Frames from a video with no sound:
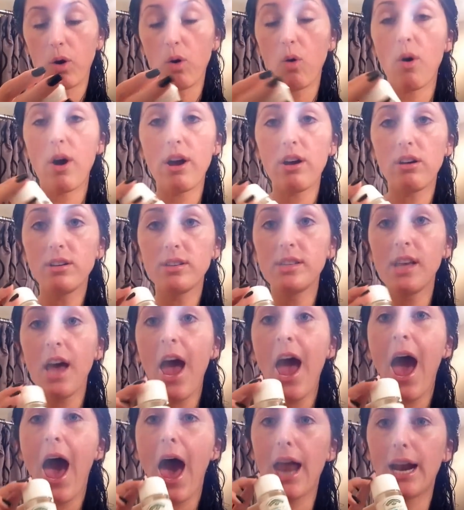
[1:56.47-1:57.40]
oils,
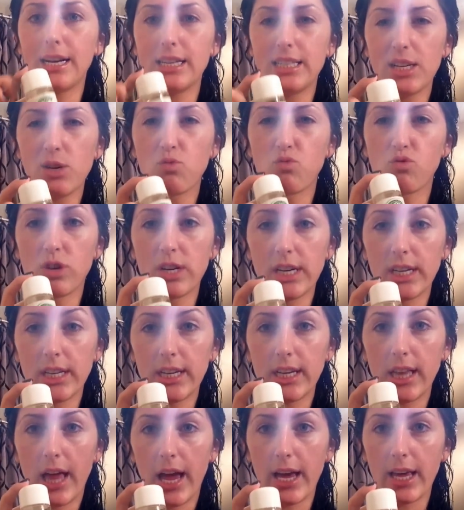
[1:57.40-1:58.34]
and I did
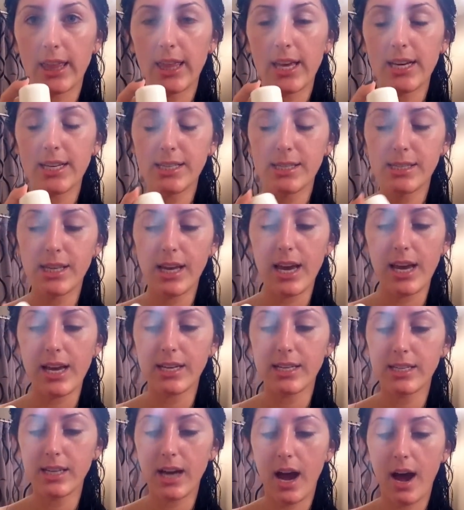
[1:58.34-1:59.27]
really like this.
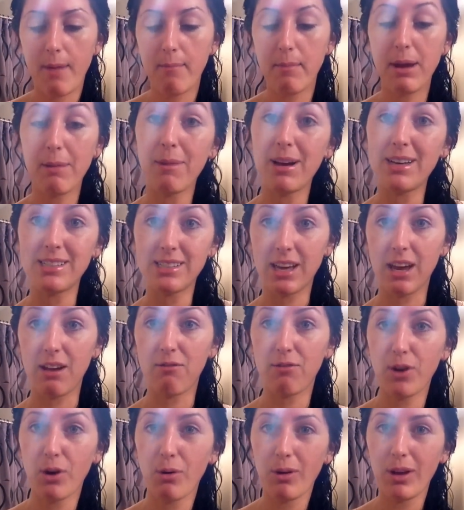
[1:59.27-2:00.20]
It made my skin
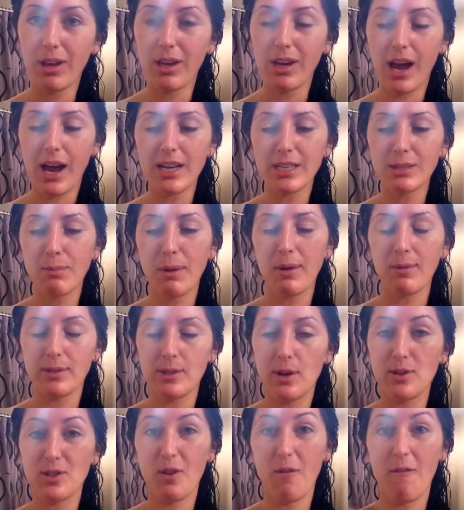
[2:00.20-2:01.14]
feel really nice, but it was
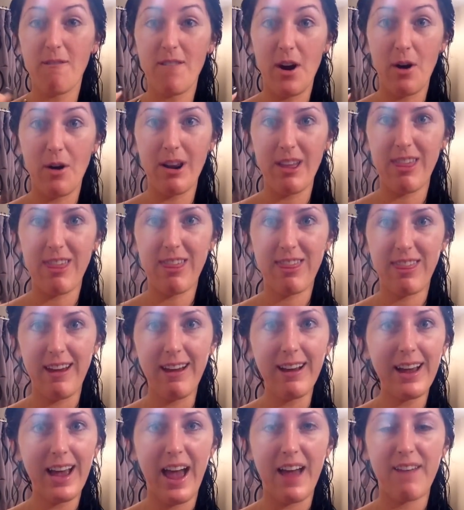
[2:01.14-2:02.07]
also very
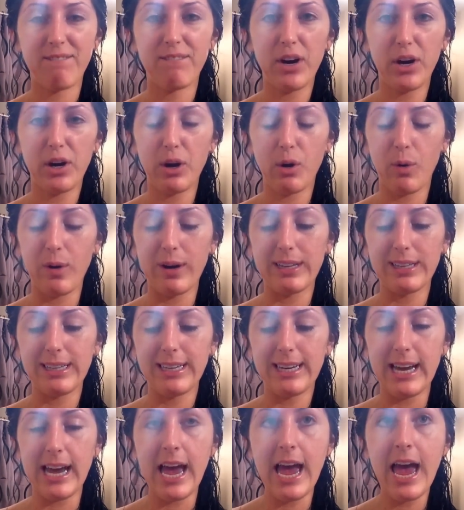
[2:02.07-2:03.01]
thick and very
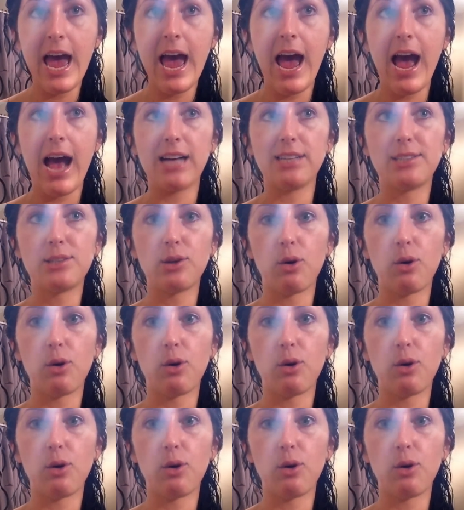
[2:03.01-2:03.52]
oily, and so